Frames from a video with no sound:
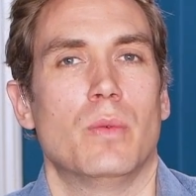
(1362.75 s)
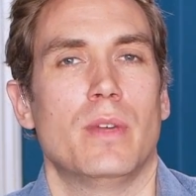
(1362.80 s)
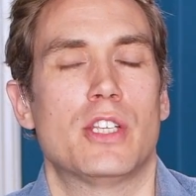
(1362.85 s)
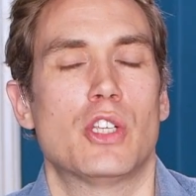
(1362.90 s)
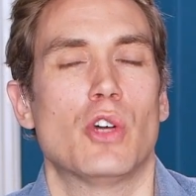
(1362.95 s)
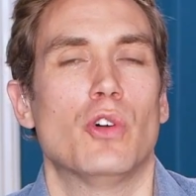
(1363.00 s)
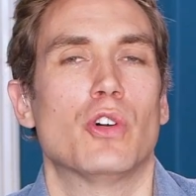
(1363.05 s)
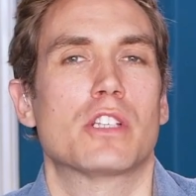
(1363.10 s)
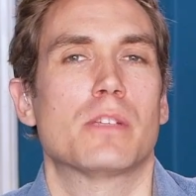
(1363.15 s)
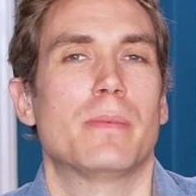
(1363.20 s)
we
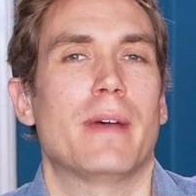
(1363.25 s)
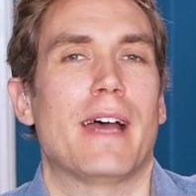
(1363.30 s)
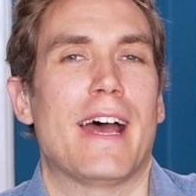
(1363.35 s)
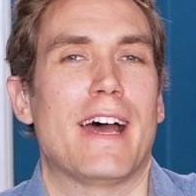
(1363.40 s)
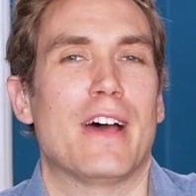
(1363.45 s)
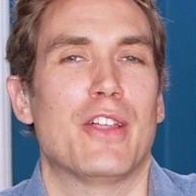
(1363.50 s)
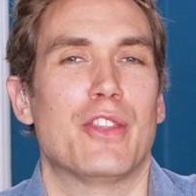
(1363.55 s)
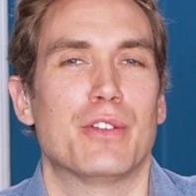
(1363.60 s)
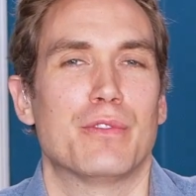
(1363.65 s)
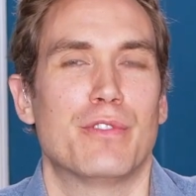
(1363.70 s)
talked about
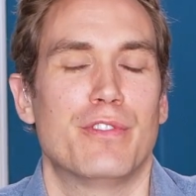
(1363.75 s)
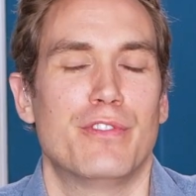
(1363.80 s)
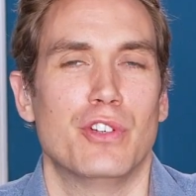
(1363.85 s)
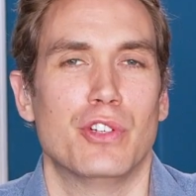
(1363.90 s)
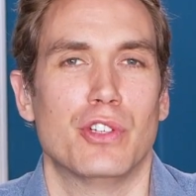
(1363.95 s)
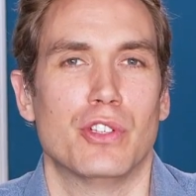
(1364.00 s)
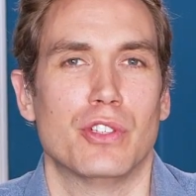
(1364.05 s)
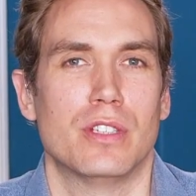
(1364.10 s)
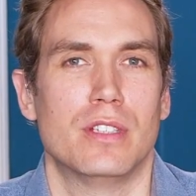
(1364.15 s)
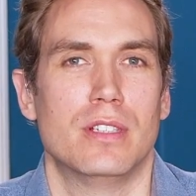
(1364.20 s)
how the
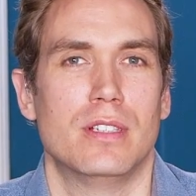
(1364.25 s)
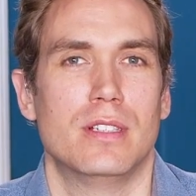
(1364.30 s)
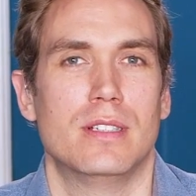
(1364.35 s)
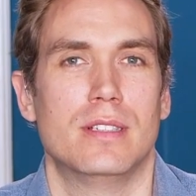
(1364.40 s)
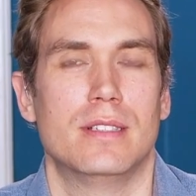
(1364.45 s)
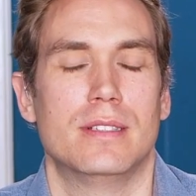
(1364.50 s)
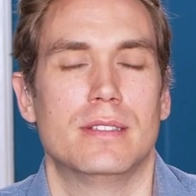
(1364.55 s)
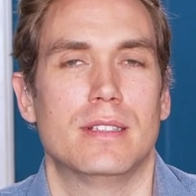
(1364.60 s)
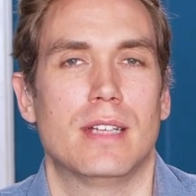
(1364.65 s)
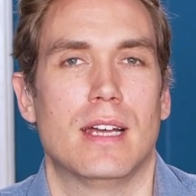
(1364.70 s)
full
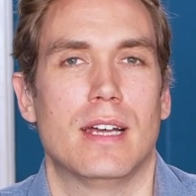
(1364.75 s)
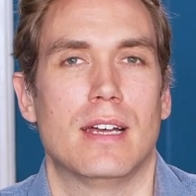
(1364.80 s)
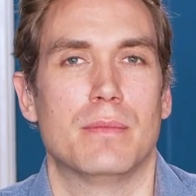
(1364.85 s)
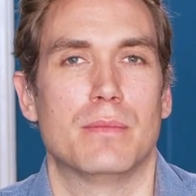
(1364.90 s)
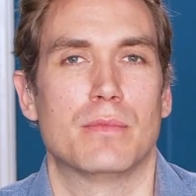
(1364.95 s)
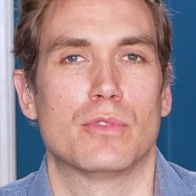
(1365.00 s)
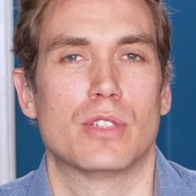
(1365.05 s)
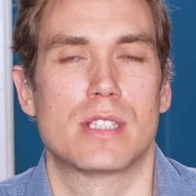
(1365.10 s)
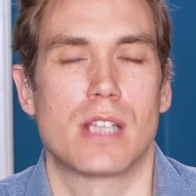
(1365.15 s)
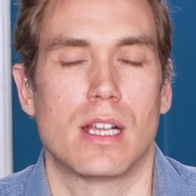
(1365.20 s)

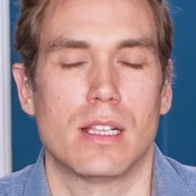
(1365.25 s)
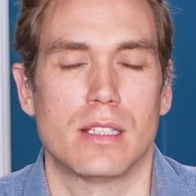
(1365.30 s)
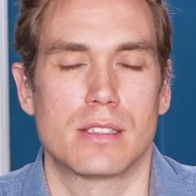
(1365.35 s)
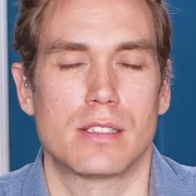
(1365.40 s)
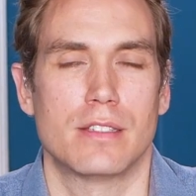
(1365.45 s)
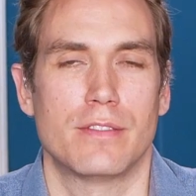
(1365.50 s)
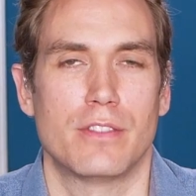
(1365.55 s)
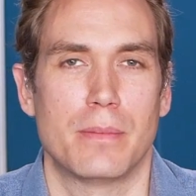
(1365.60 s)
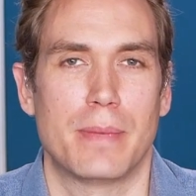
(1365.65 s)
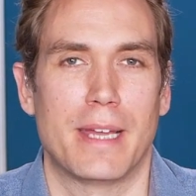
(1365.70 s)

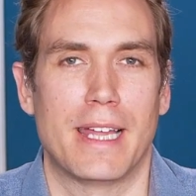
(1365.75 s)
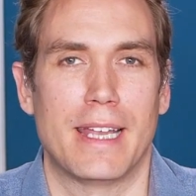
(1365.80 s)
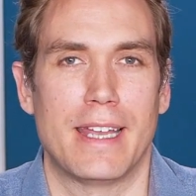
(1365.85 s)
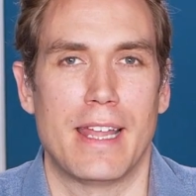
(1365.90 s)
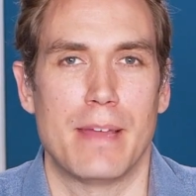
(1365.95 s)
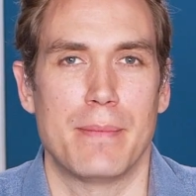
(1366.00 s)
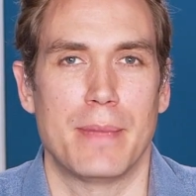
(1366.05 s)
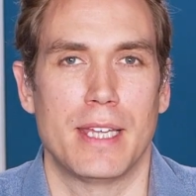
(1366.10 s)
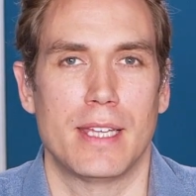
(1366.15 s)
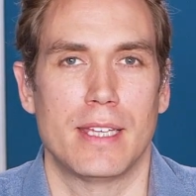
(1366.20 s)
results of the
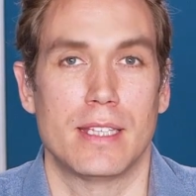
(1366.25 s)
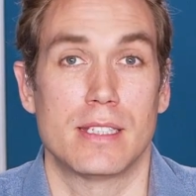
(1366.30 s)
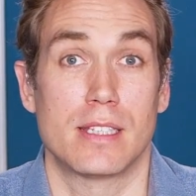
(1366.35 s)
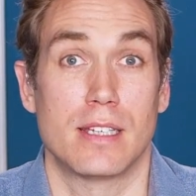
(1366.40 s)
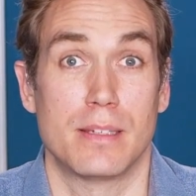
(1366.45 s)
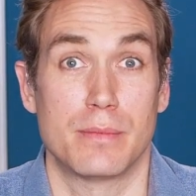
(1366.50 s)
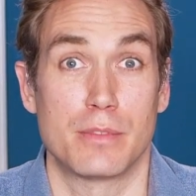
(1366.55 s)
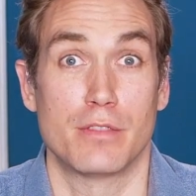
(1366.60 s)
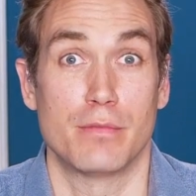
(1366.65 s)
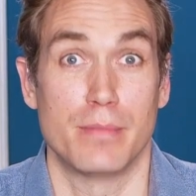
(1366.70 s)
pandemic in
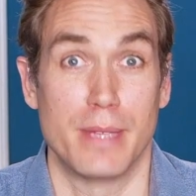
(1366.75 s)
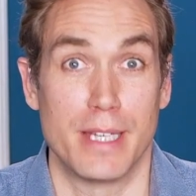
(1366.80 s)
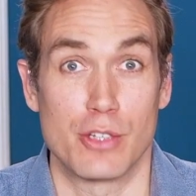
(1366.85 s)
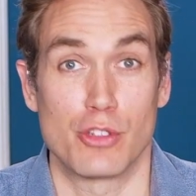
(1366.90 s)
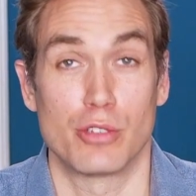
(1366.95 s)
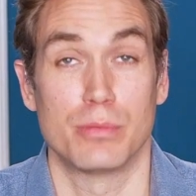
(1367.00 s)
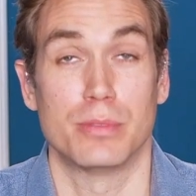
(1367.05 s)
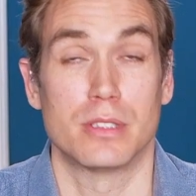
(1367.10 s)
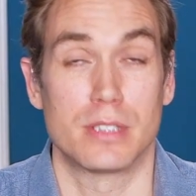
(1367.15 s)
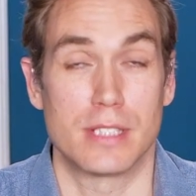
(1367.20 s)
terms of
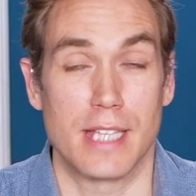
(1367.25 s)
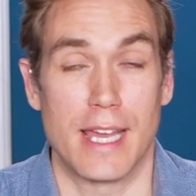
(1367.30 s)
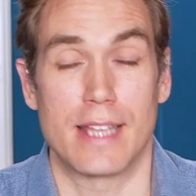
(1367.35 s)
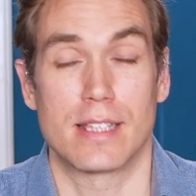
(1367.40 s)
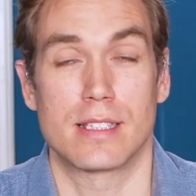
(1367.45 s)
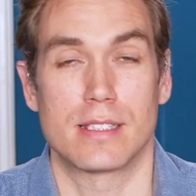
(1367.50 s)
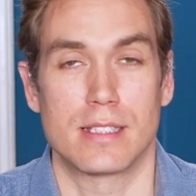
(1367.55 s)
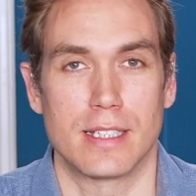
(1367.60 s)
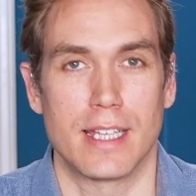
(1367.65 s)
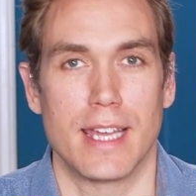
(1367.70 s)
measurable
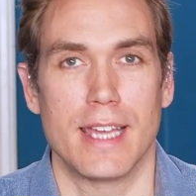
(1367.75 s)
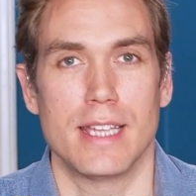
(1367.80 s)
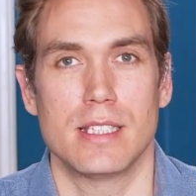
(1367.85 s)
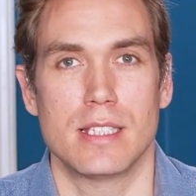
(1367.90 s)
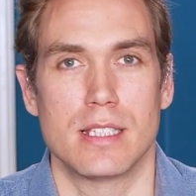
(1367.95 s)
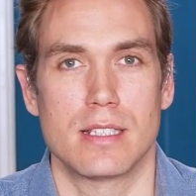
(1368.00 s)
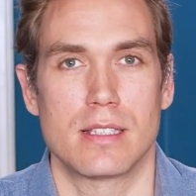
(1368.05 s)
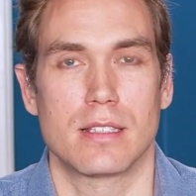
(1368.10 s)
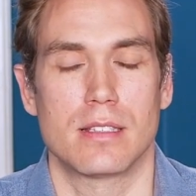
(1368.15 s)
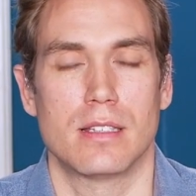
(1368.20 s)
deaths and
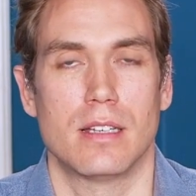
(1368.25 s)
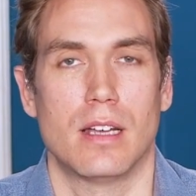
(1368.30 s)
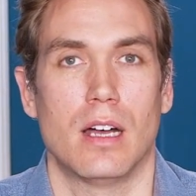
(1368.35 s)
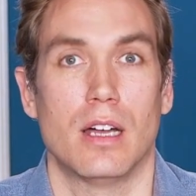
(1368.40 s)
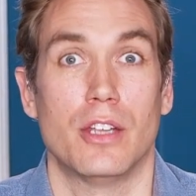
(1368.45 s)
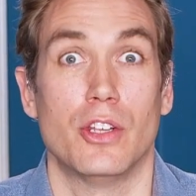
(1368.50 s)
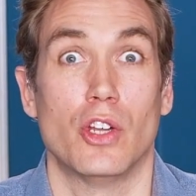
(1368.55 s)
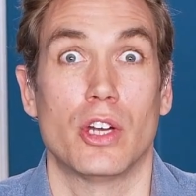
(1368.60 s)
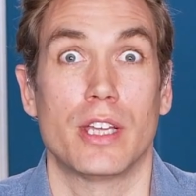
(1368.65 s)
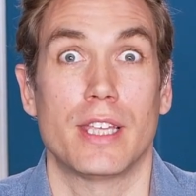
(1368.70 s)
cases
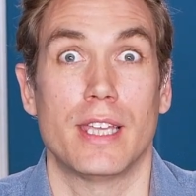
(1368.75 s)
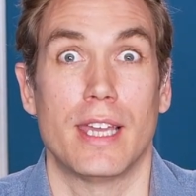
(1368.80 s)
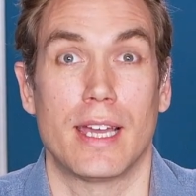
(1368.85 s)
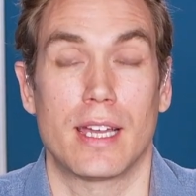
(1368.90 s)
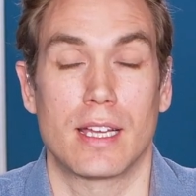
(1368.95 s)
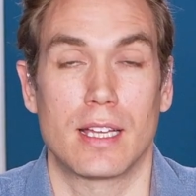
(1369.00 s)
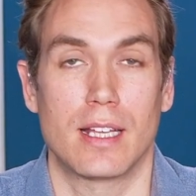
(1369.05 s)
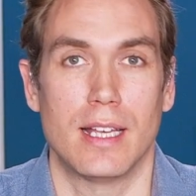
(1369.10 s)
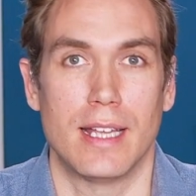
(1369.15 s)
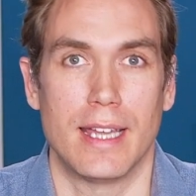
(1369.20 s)
are not
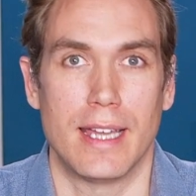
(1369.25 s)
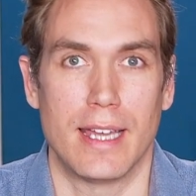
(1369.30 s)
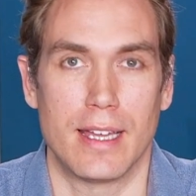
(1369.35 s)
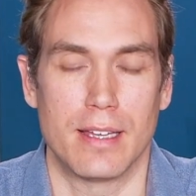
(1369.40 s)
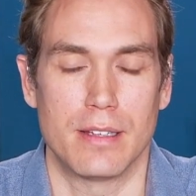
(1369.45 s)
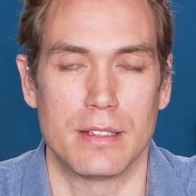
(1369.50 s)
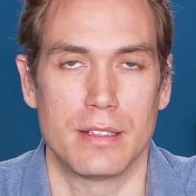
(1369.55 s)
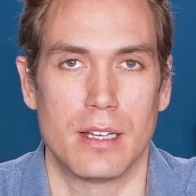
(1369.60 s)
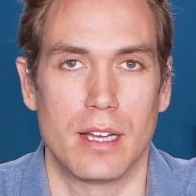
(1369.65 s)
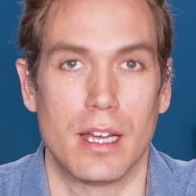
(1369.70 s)
yet
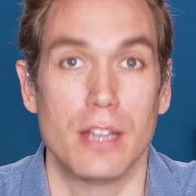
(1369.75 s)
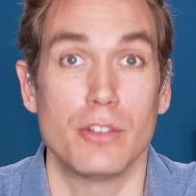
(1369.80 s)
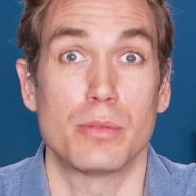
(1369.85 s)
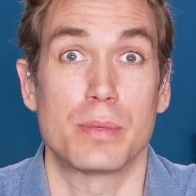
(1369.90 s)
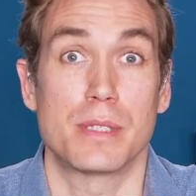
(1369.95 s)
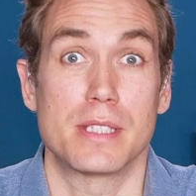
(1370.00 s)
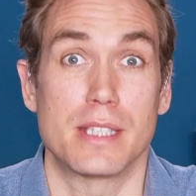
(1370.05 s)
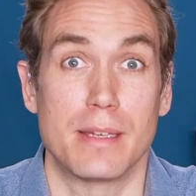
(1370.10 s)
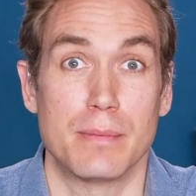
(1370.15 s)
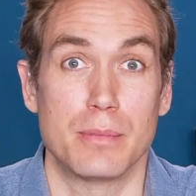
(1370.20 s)
clear
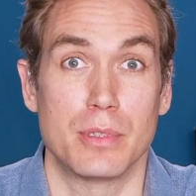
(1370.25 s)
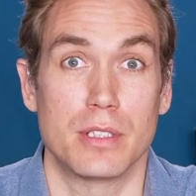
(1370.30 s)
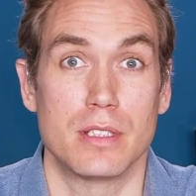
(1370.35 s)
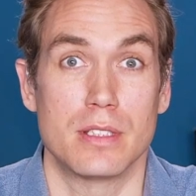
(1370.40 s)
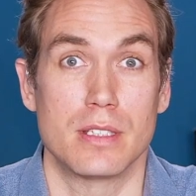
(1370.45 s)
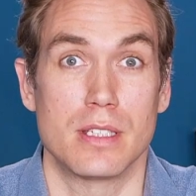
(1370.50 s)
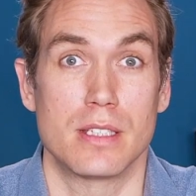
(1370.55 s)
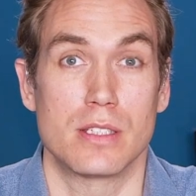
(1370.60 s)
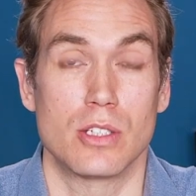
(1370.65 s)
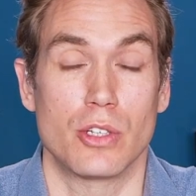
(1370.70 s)
100%
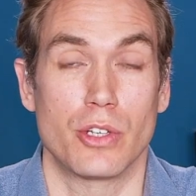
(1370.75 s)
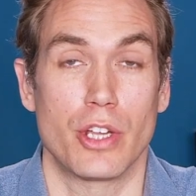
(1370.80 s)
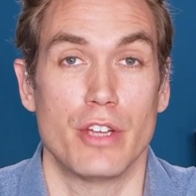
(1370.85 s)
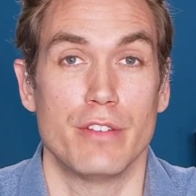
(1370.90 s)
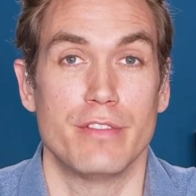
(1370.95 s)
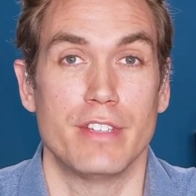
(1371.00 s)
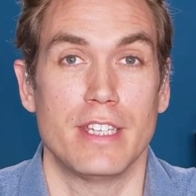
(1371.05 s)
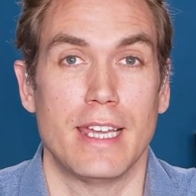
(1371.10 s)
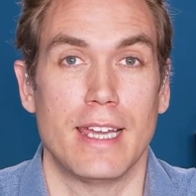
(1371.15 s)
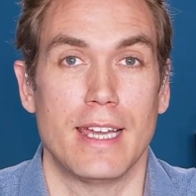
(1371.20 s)
because it's not
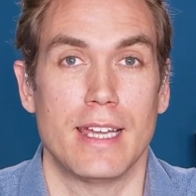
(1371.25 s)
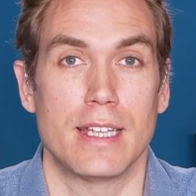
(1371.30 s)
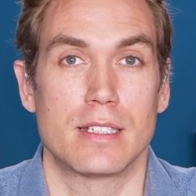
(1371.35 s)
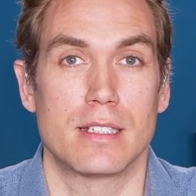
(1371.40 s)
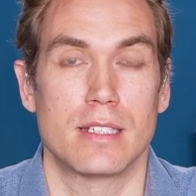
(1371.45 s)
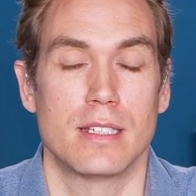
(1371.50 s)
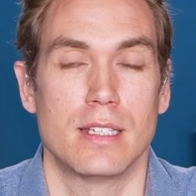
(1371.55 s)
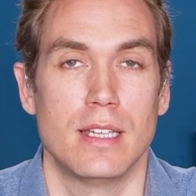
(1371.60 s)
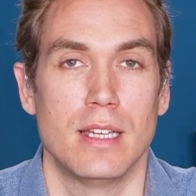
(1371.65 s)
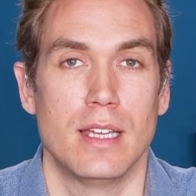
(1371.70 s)
over
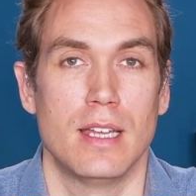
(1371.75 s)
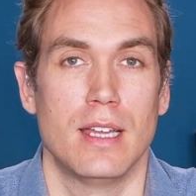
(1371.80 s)
yet.